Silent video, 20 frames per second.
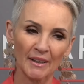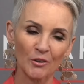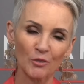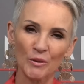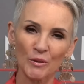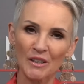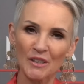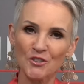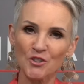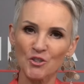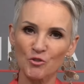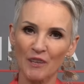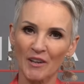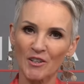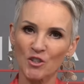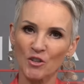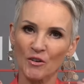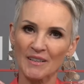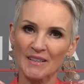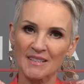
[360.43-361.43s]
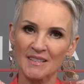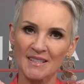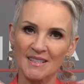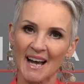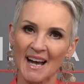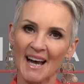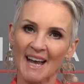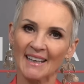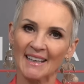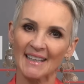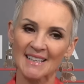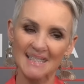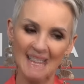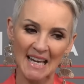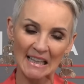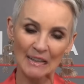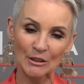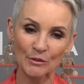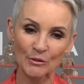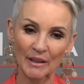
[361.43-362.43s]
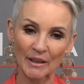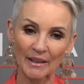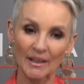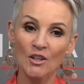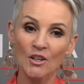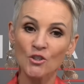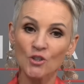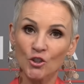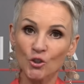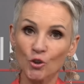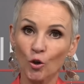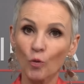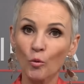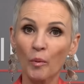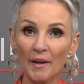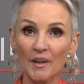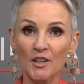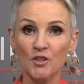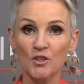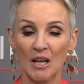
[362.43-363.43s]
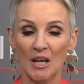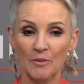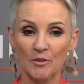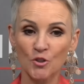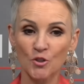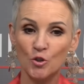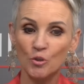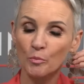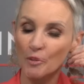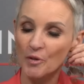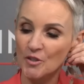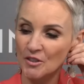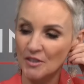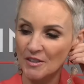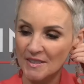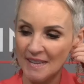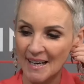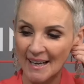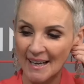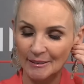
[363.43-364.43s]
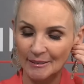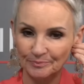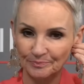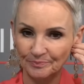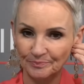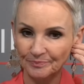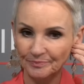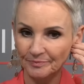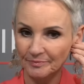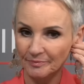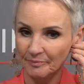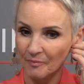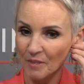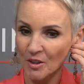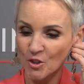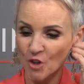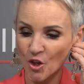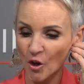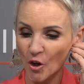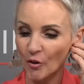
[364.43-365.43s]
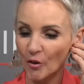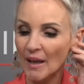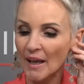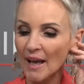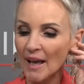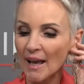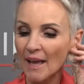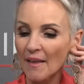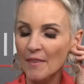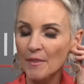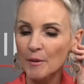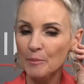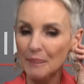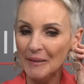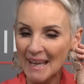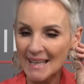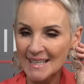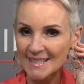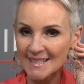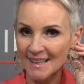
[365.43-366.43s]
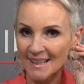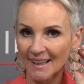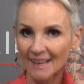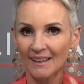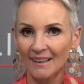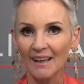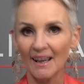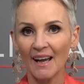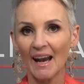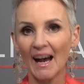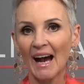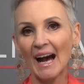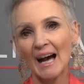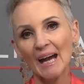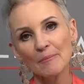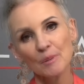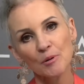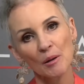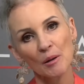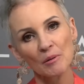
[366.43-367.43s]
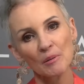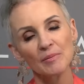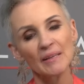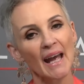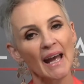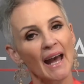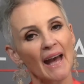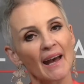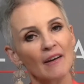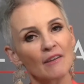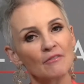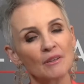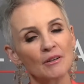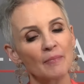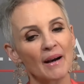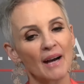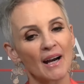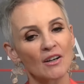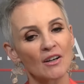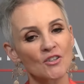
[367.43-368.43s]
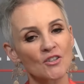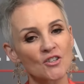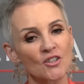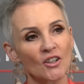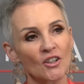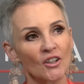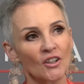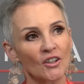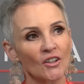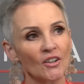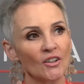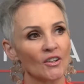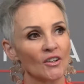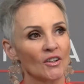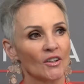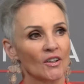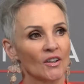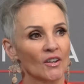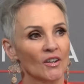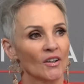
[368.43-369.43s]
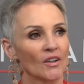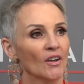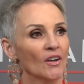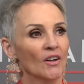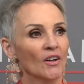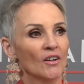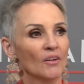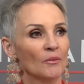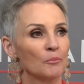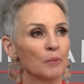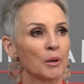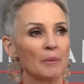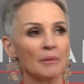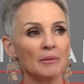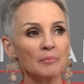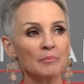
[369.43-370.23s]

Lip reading: real structure and design and tailoring to your body shape and to your personal style. So the blazer, I probably have about 12